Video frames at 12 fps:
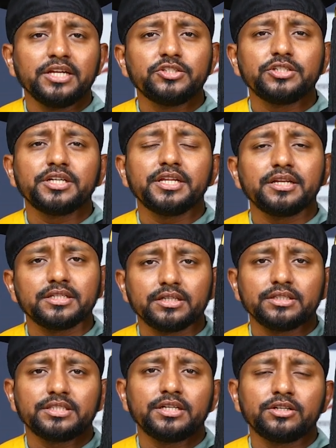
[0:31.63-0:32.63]
Engineering
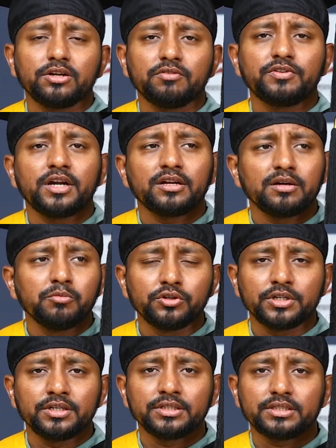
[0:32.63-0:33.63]
Research Center of Tata
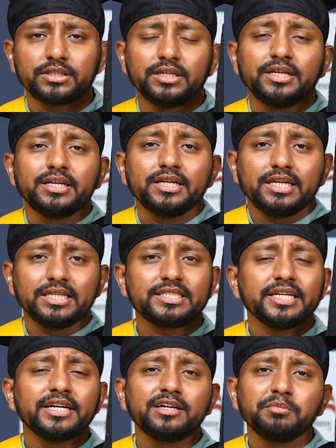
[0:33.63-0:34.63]
Motors
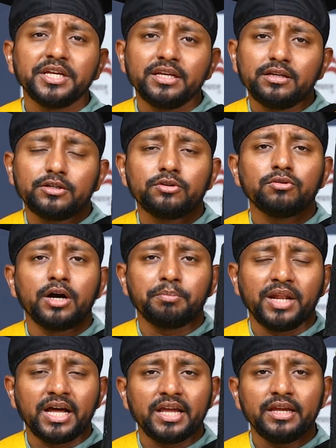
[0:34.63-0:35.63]
steered me to
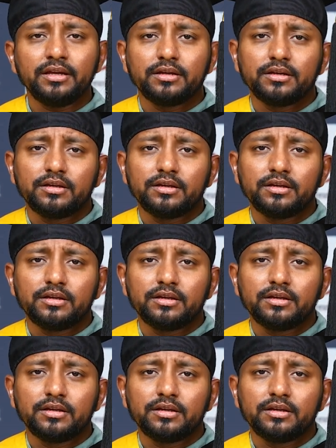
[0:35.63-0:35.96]
apply